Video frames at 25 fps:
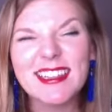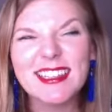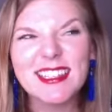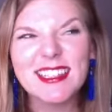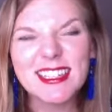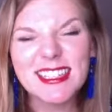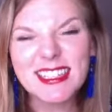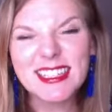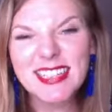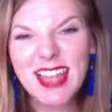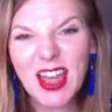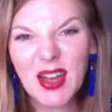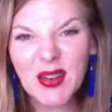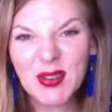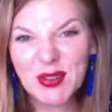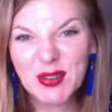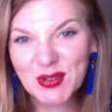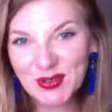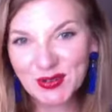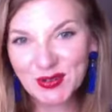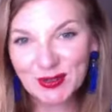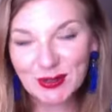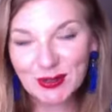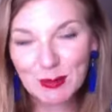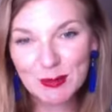just how
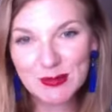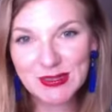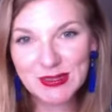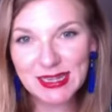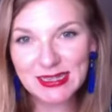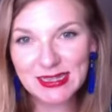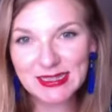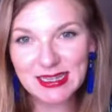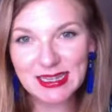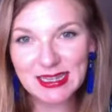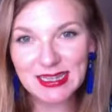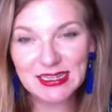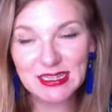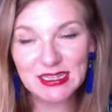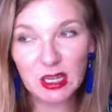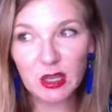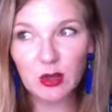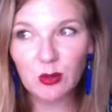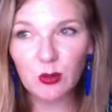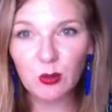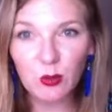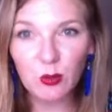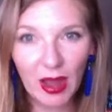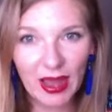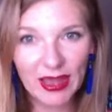cool LipSense is
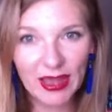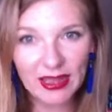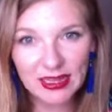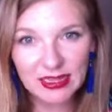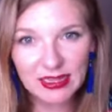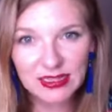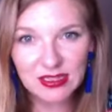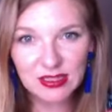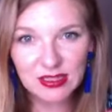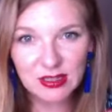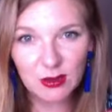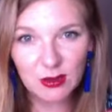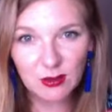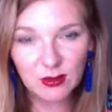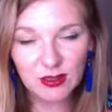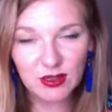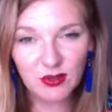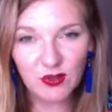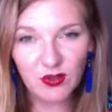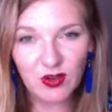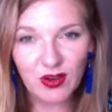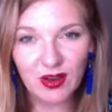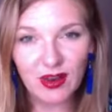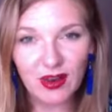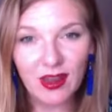and why it's so
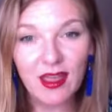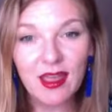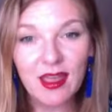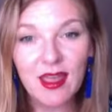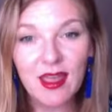different.